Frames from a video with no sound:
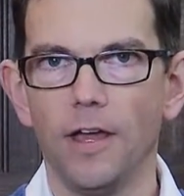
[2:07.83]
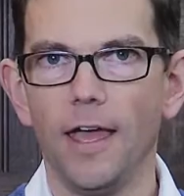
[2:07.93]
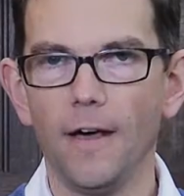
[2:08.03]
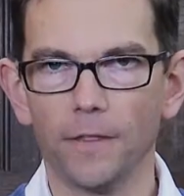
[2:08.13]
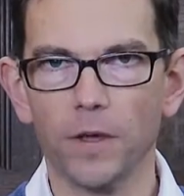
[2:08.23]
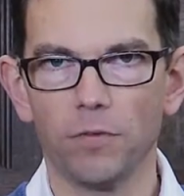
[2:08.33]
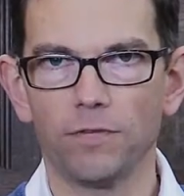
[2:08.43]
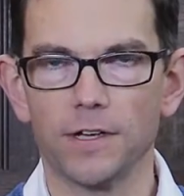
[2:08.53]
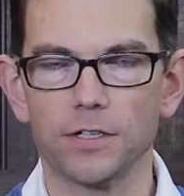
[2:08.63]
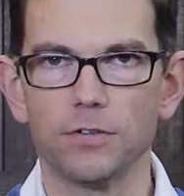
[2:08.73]
healthcare
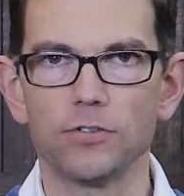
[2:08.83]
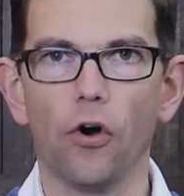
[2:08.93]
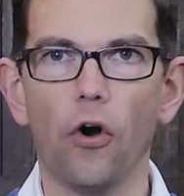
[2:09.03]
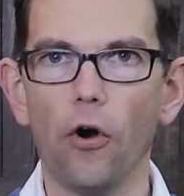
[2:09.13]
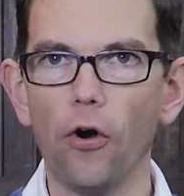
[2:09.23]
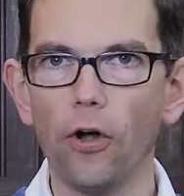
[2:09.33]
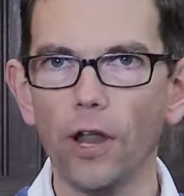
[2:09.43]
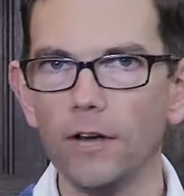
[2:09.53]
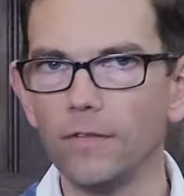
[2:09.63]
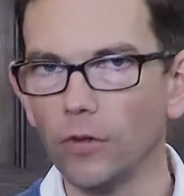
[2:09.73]
professionals all
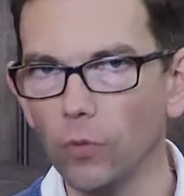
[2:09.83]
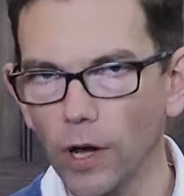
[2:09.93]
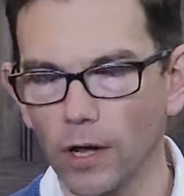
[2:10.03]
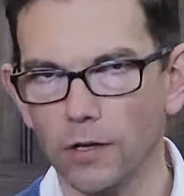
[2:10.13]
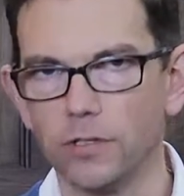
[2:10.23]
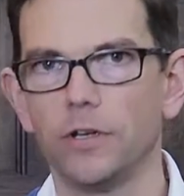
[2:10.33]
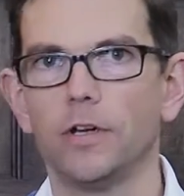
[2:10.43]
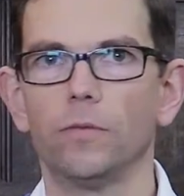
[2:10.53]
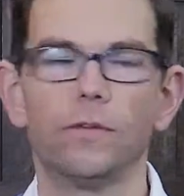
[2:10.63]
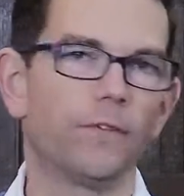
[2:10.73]
over the world
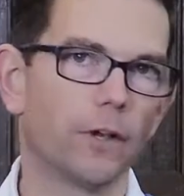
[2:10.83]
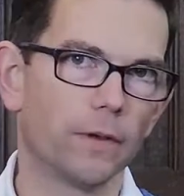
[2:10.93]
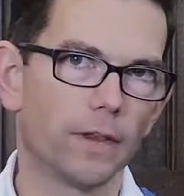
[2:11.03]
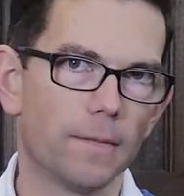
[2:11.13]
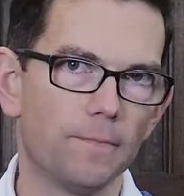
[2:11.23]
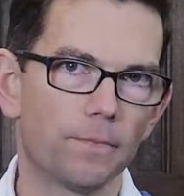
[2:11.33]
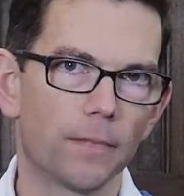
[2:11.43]
were following them,